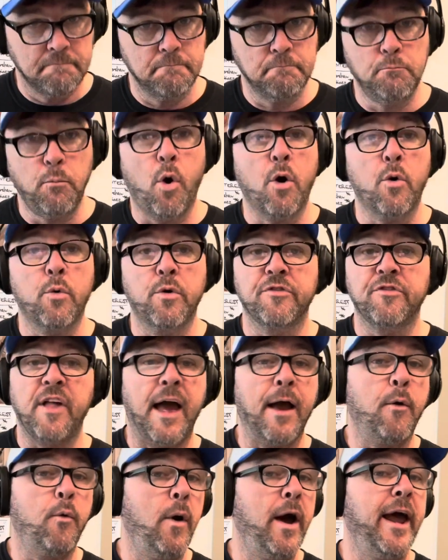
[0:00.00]
Moore was
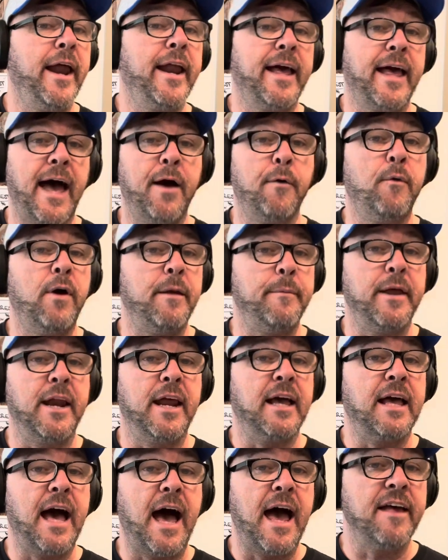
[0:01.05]
like, wait a, guy, wait a
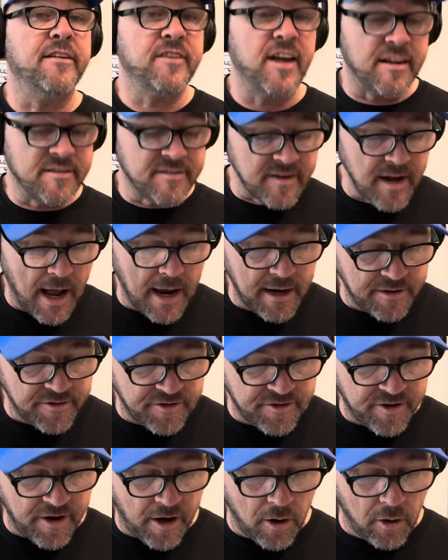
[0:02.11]
minute, guys, that's not
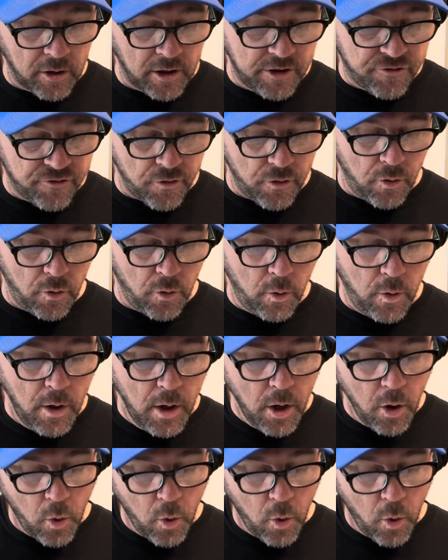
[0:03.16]
necessarily true.